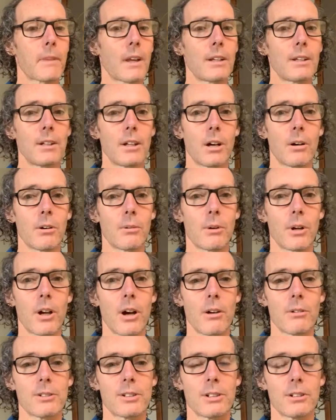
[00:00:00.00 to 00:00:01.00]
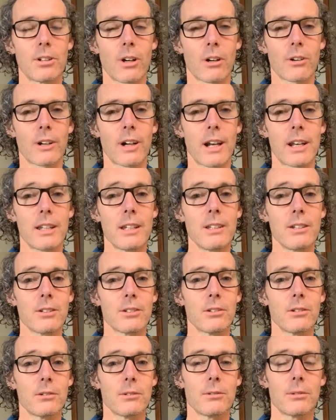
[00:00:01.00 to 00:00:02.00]
what I was indoctrinated
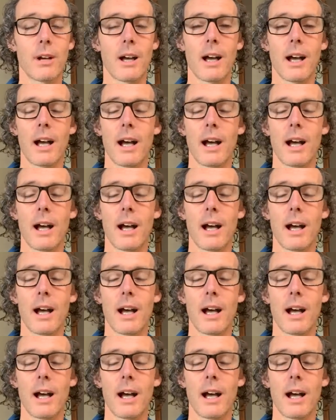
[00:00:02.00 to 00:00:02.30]
into